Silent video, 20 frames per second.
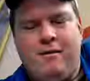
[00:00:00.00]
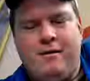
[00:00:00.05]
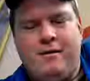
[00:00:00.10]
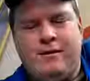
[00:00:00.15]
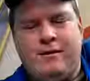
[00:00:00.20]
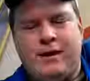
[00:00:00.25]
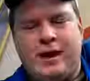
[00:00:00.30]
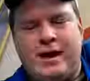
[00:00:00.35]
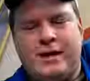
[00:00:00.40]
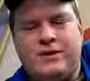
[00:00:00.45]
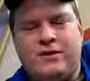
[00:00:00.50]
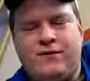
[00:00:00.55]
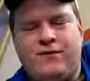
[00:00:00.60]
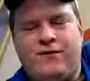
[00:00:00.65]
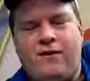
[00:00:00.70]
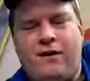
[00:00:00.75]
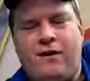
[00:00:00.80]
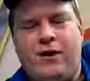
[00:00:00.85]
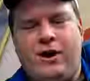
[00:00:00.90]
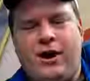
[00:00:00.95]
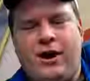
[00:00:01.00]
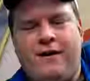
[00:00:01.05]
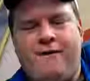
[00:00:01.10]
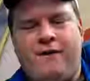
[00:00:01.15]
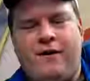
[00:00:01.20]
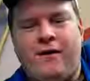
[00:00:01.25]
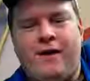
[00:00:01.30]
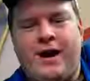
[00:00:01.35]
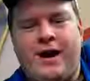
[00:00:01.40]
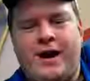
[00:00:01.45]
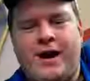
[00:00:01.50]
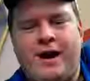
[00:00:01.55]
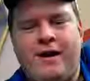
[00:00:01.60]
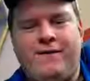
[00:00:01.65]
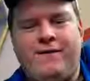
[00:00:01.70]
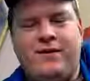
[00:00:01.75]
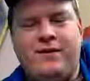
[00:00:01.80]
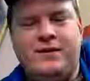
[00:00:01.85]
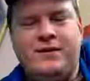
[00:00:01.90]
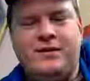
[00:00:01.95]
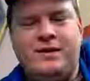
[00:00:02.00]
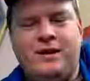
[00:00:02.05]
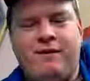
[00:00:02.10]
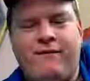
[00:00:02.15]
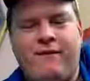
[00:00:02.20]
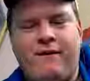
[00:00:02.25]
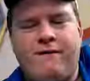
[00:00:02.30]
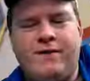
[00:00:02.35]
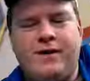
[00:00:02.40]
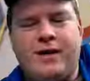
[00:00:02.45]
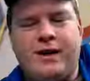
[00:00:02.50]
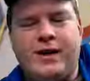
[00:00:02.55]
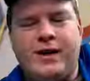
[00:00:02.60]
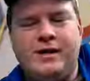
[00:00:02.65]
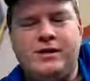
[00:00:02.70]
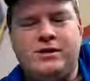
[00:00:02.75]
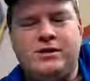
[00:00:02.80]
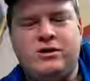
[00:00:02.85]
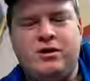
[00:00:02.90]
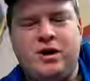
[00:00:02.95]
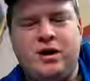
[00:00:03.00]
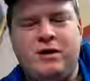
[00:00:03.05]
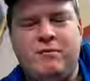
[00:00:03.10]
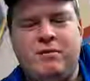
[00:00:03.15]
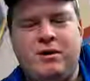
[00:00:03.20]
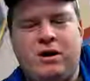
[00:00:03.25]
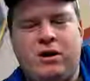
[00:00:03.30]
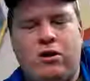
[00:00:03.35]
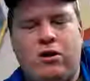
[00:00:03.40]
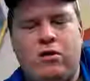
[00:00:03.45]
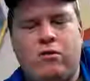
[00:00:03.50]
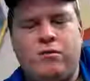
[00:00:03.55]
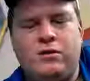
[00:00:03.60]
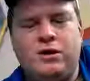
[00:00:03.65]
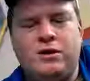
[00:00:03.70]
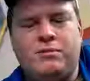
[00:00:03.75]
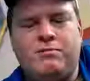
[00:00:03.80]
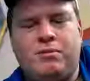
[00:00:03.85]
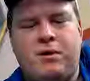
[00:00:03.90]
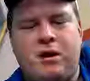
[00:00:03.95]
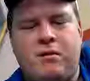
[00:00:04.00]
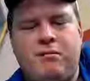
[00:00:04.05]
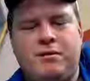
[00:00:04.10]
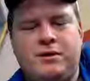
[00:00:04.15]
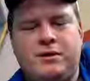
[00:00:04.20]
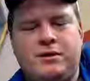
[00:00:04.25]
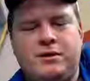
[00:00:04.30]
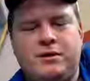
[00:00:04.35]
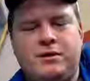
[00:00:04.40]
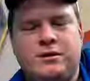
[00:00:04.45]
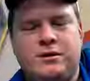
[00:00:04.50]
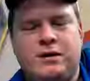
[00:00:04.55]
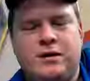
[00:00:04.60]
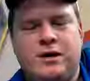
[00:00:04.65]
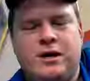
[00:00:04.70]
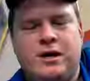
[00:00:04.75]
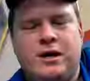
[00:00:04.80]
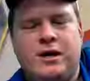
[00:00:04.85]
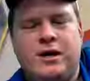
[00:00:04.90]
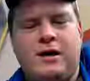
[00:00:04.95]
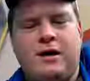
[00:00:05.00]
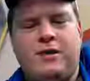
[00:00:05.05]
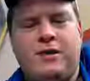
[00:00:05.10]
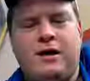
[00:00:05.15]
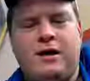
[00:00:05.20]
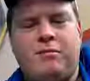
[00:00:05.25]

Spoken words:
Legs are falling off, all that kind of fun stuff. I feel like he's trying to be alone with his Plumbus. I think the